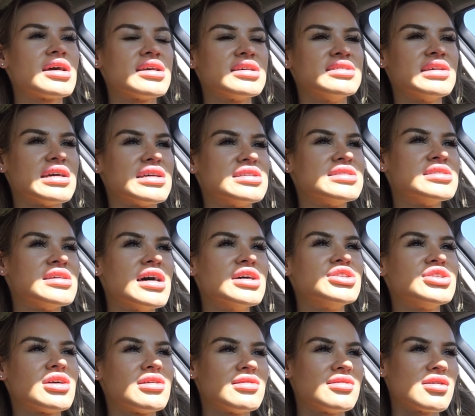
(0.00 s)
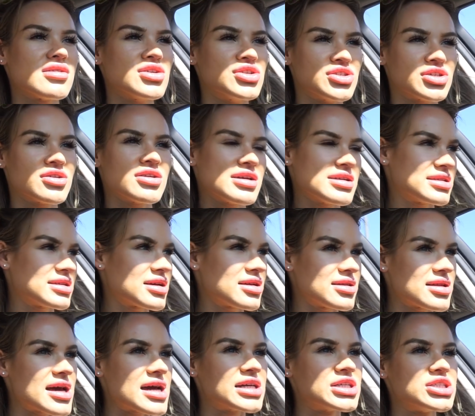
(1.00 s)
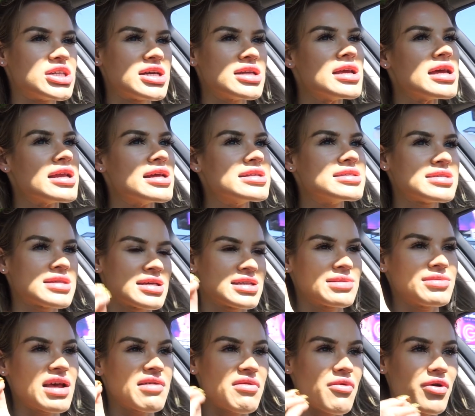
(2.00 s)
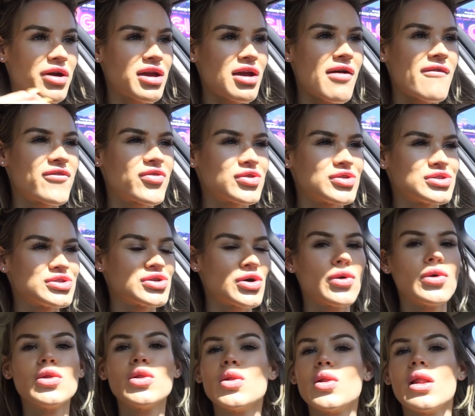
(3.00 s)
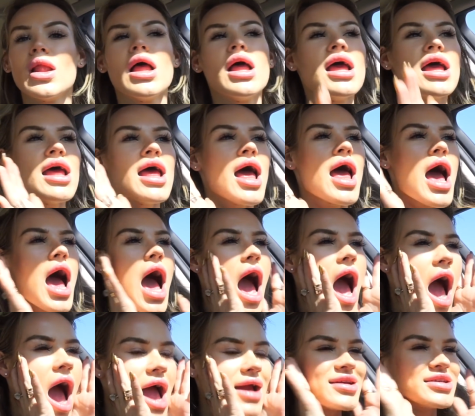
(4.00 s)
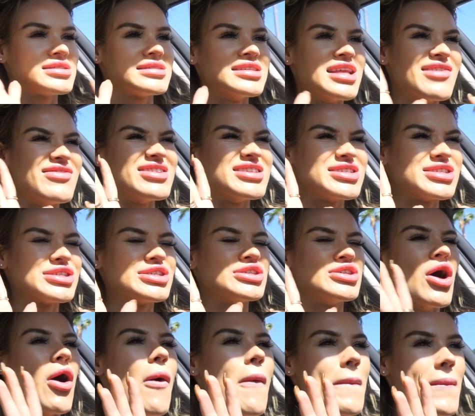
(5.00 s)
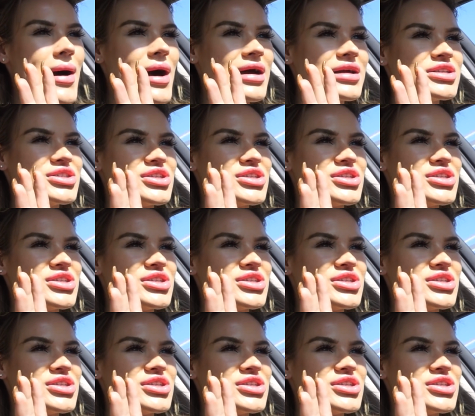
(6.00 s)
is like such a luxurious collection, and it's like something I've been working on for so long. I just love it so much.